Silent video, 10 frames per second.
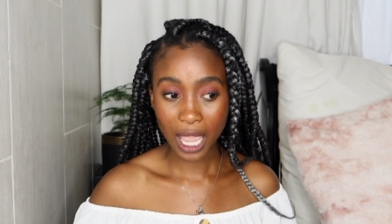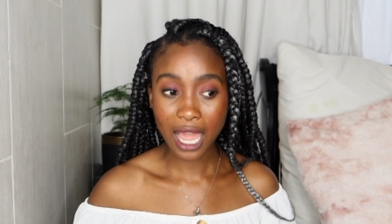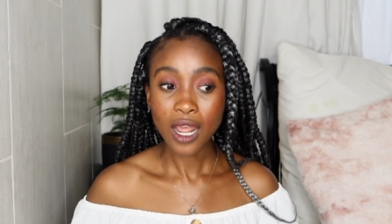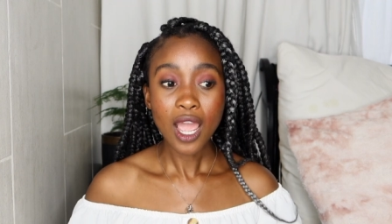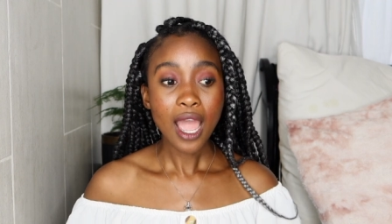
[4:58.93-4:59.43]

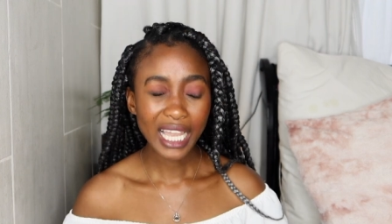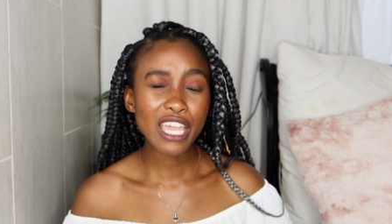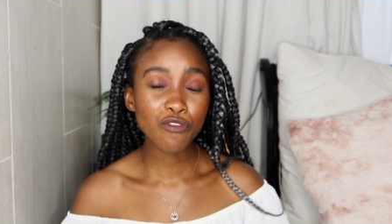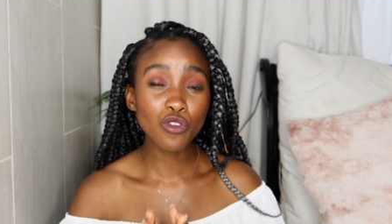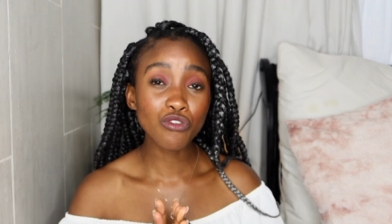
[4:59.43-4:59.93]
And
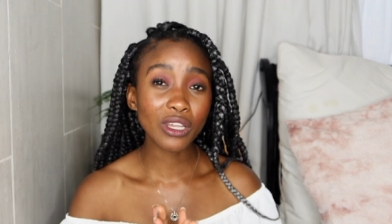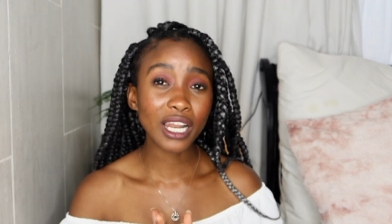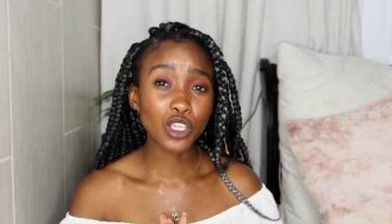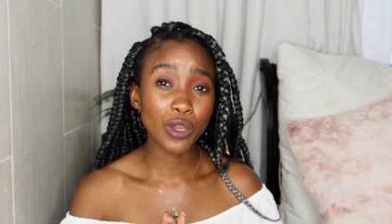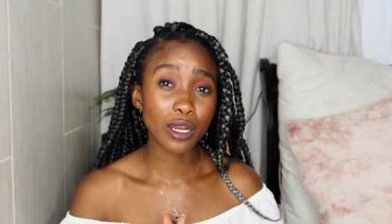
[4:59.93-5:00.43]
if you feel
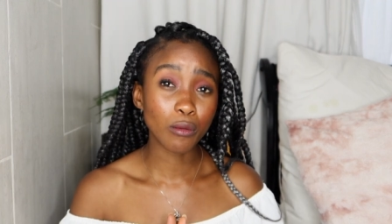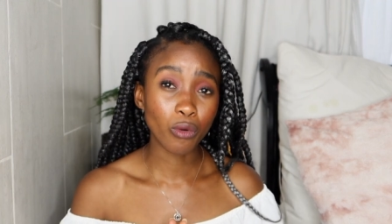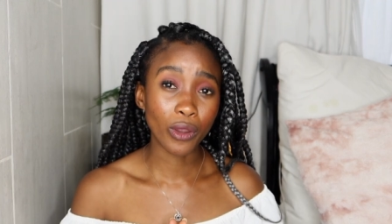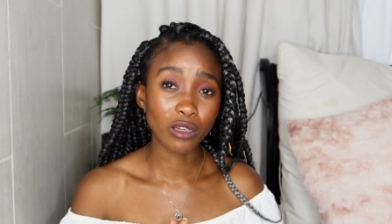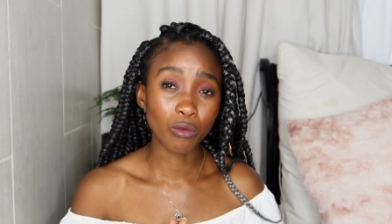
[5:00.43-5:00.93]
like you're at a
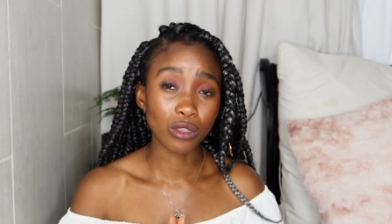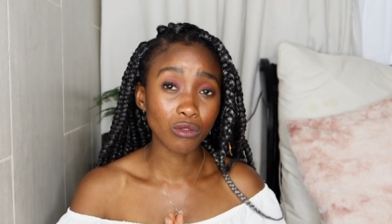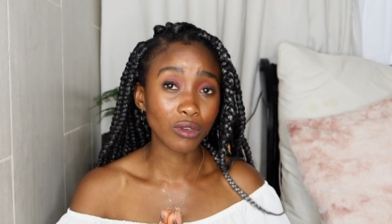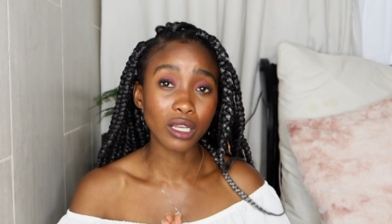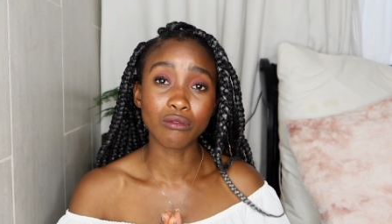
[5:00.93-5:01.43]
point where you
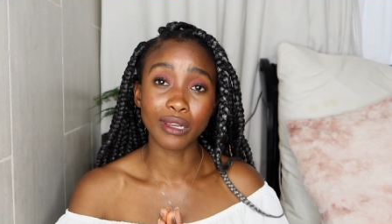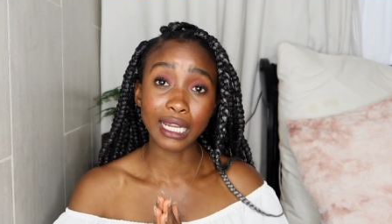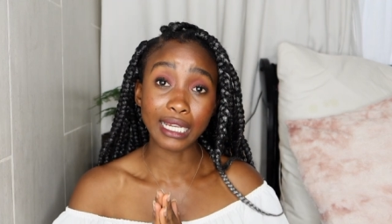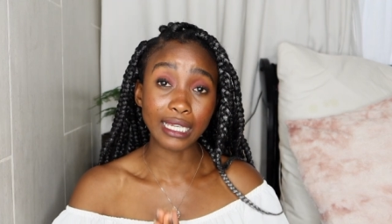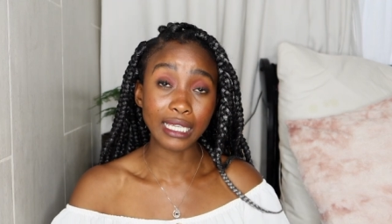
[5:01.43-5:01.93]
really,
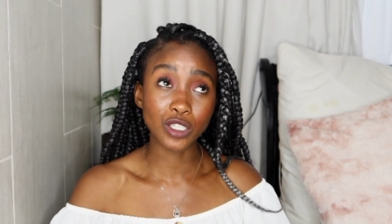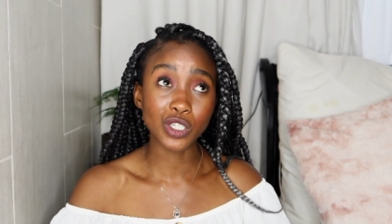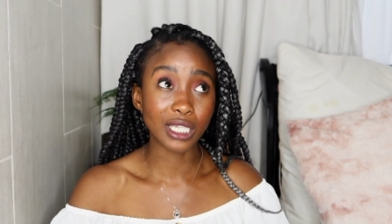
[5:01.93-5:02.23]
really need to